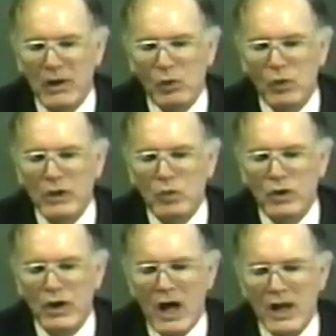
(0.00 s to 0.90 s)
But we
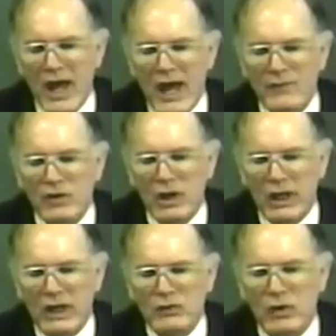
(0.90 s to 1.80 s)
would not have
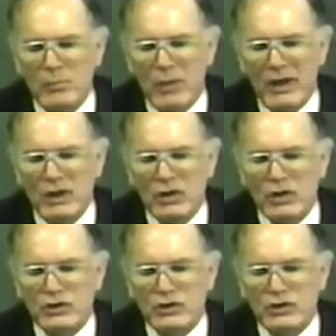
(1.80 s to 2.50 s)
you ignorant, brethren,